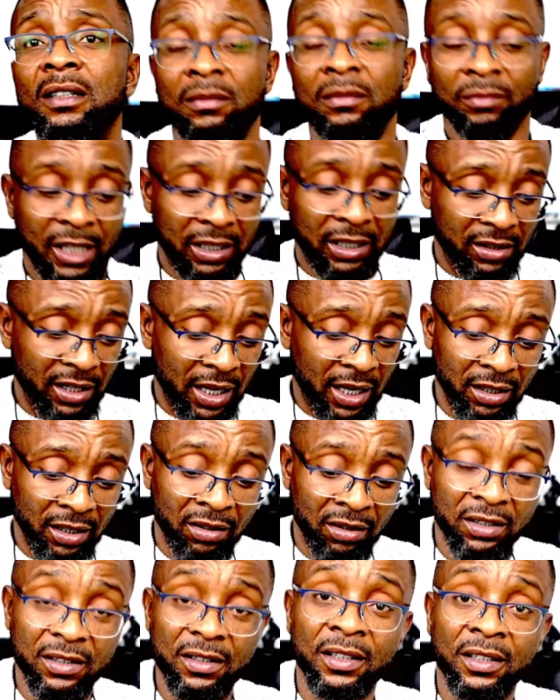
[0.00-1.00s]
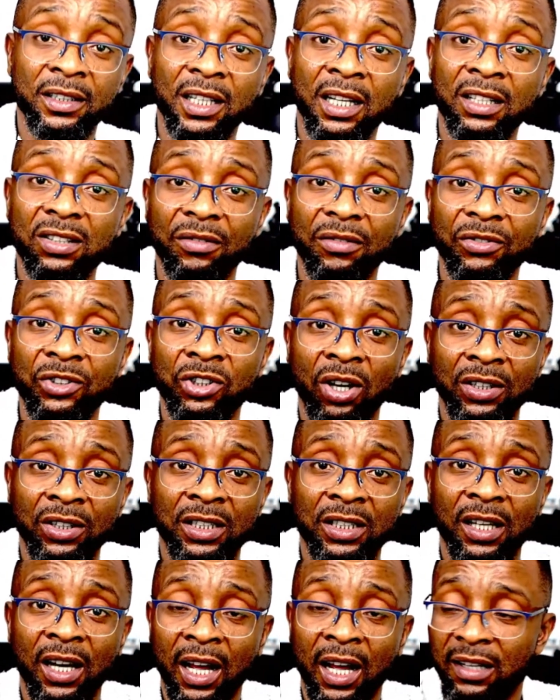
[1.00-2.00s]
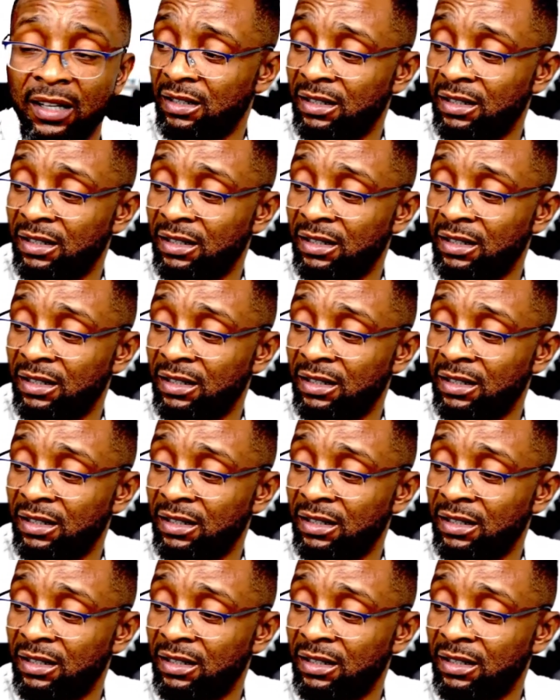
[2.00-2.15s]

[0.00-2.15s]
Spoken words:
they are the contingent of drug dealers.